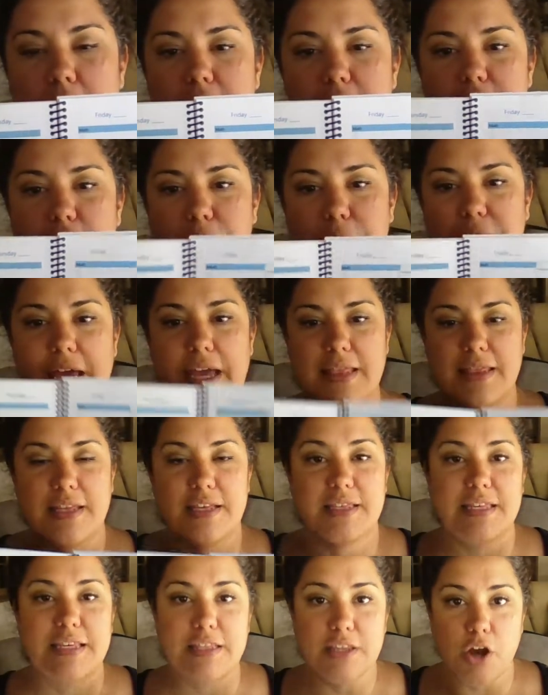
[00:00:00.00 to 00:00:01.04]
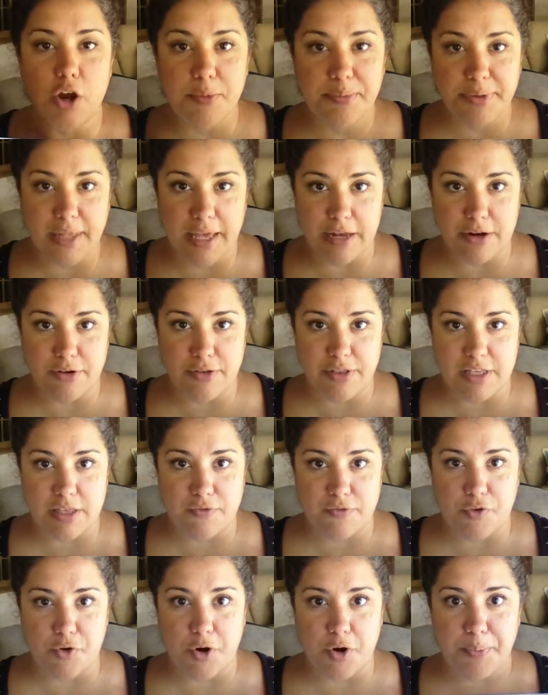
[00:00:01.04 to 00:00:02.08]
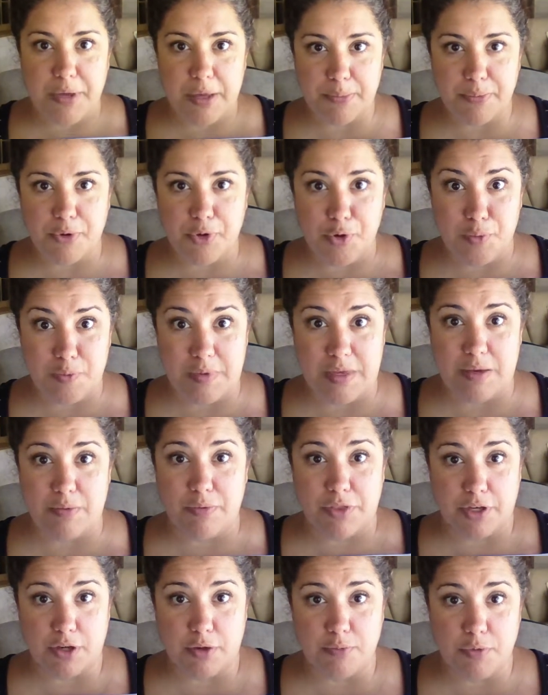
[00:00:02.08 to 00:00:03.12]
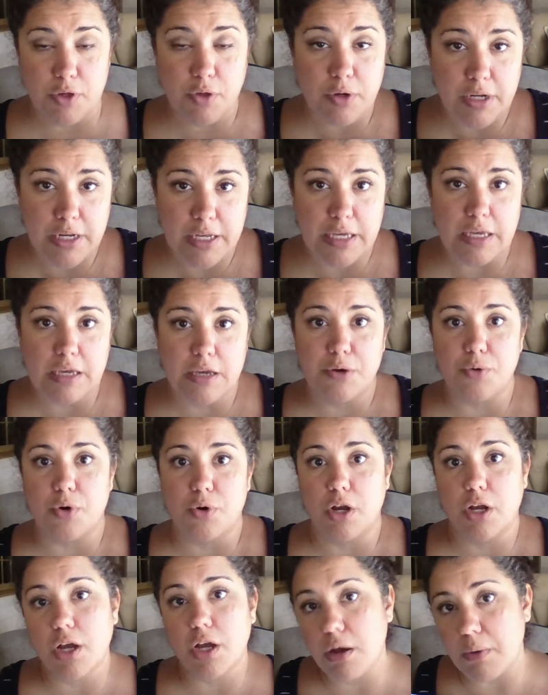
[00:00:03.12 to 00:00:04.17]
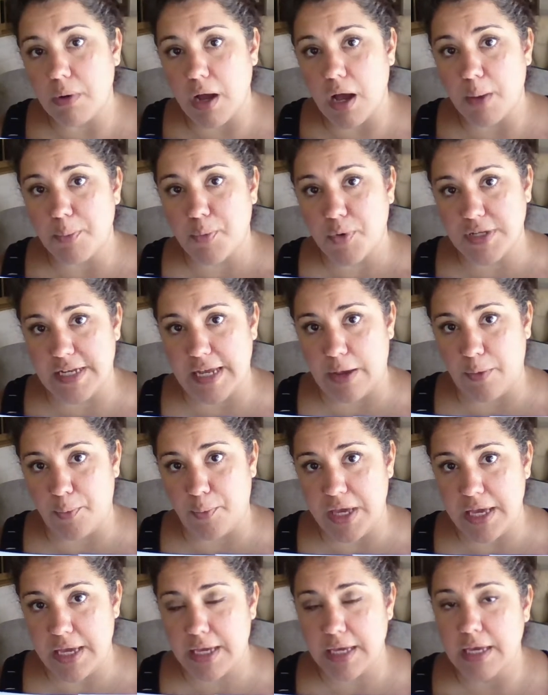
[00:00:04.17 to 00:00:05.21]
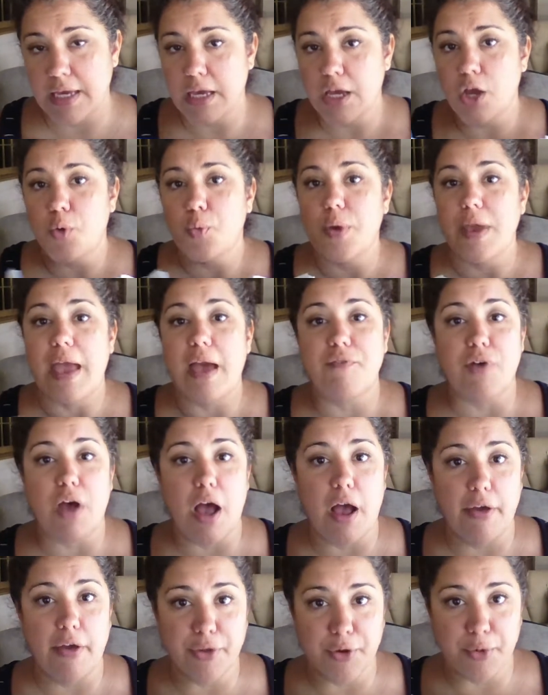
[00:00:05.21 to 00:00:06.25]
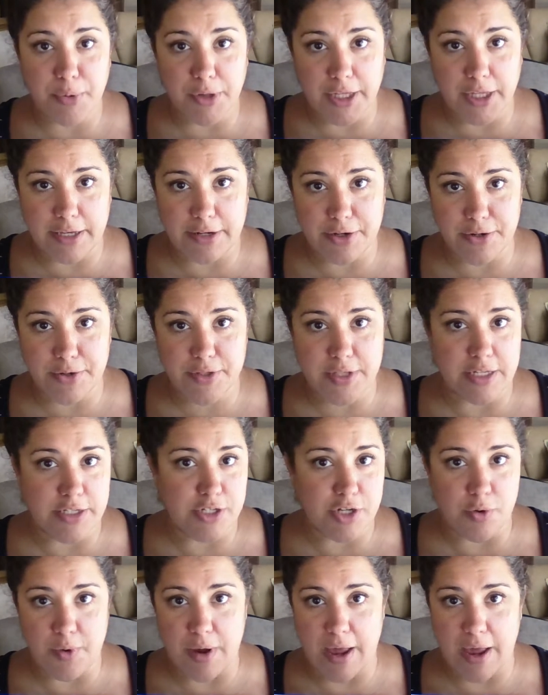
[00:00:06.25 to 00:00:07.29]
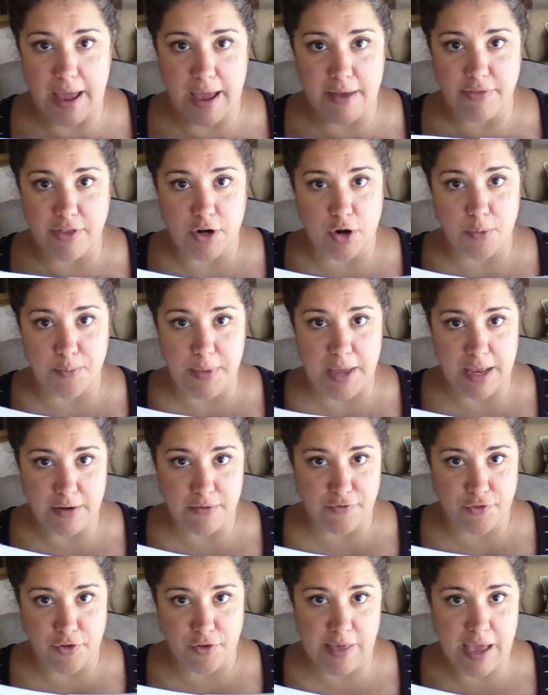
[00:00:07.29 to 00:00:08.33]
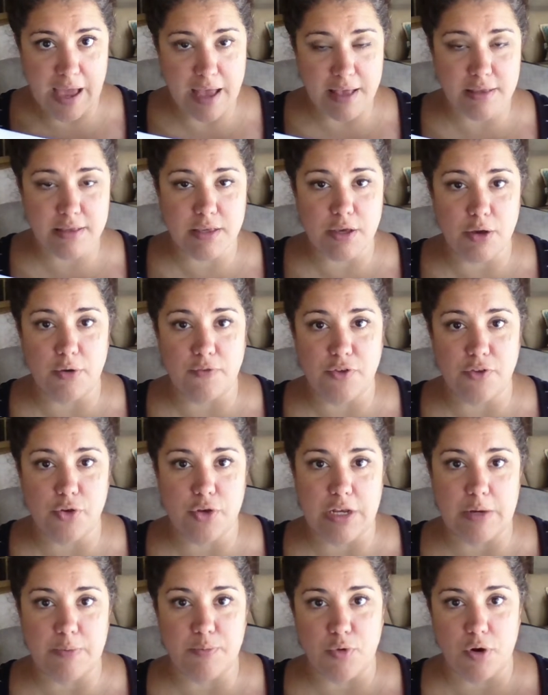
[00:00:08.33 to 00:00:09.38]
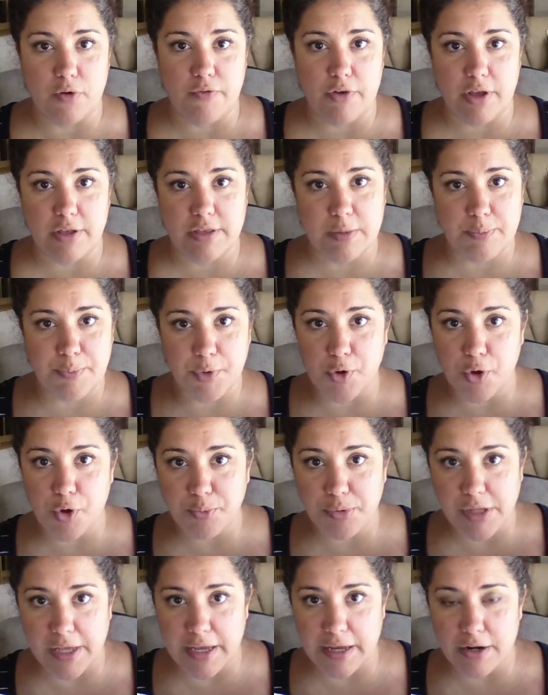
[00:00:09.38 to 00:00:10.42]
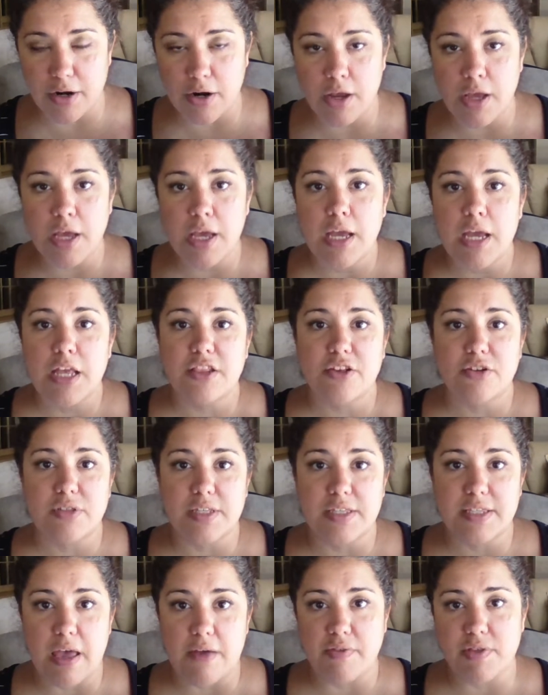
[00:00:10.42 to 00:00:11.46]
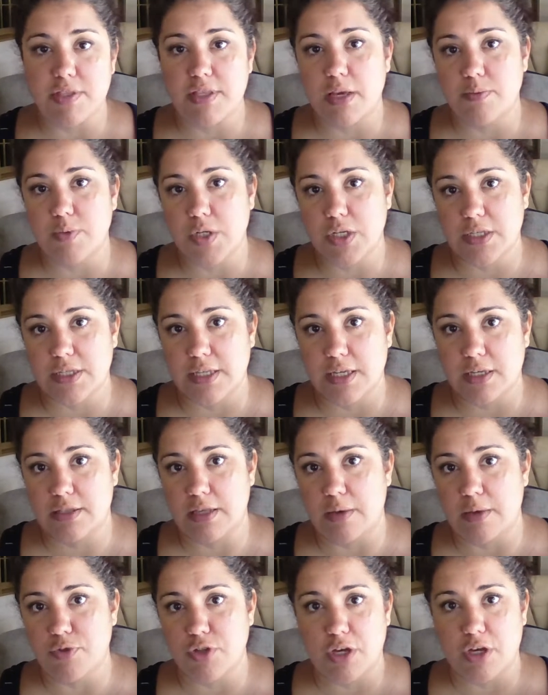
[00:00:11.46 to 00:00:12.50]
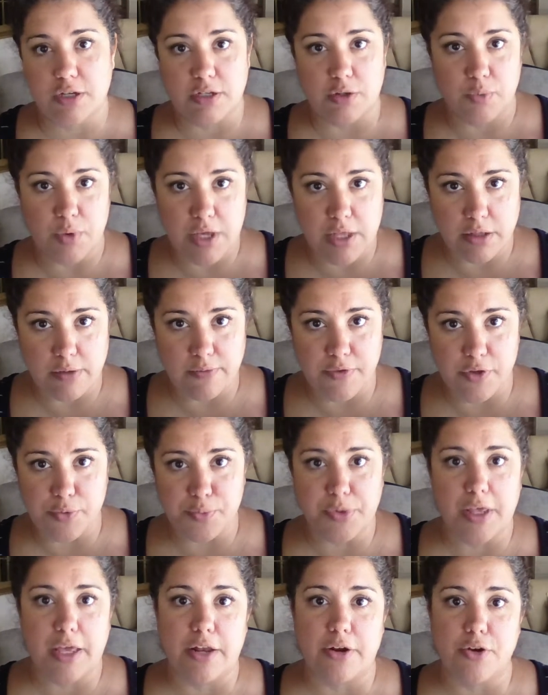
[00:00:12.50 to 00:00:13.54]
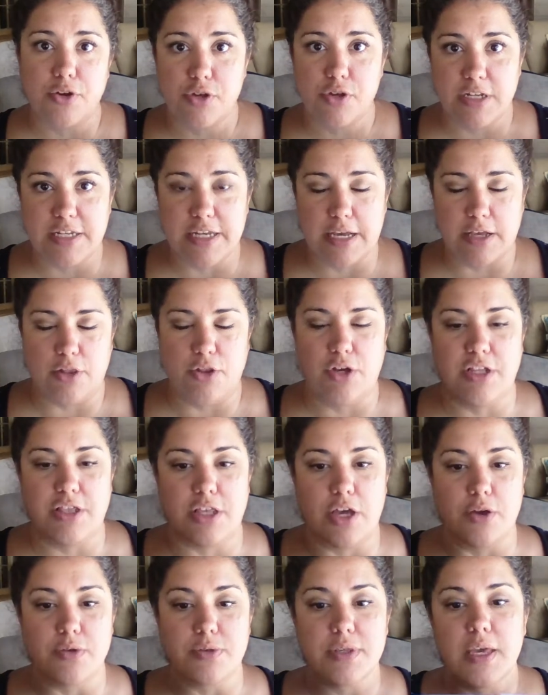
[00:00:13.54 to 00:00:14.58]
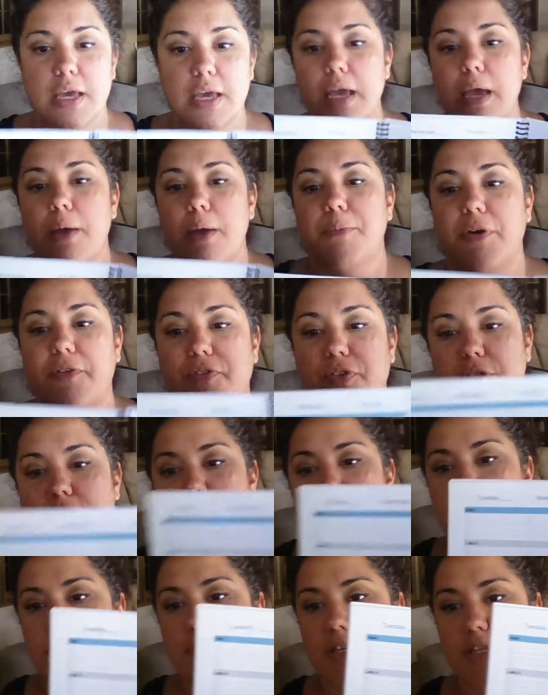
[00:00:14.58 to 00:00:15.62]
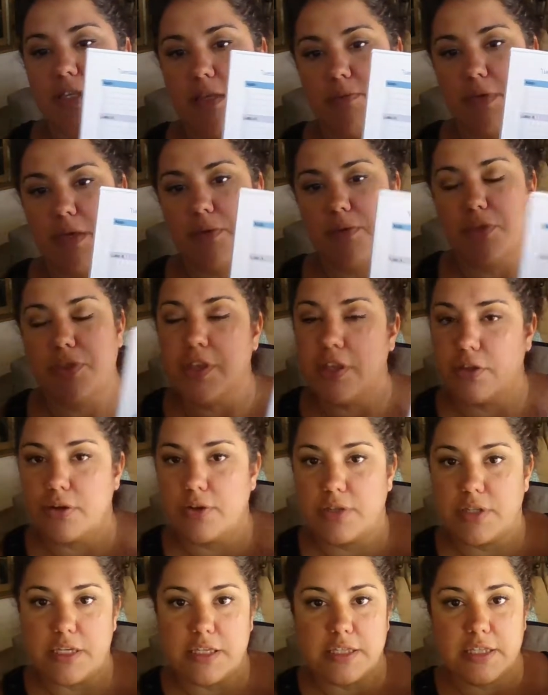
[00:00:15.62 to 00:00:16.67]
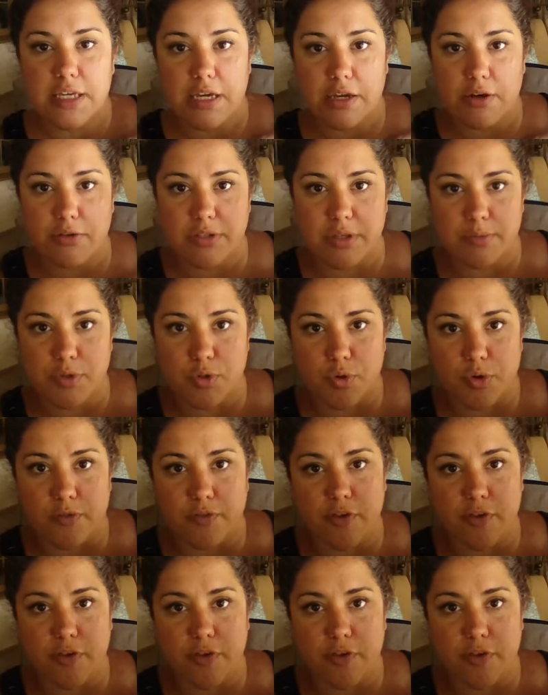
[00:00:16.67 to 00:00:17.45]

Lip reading: So again, this is our planner that's for people who meet with a community or a co-op one day a week. We have other planners that aren't made for that. So if you need more of a typical planner, there's a 7-subject, 6-subject, a weekly view planner. You can take a look at those. But for those of us that meet with either CC or some sort of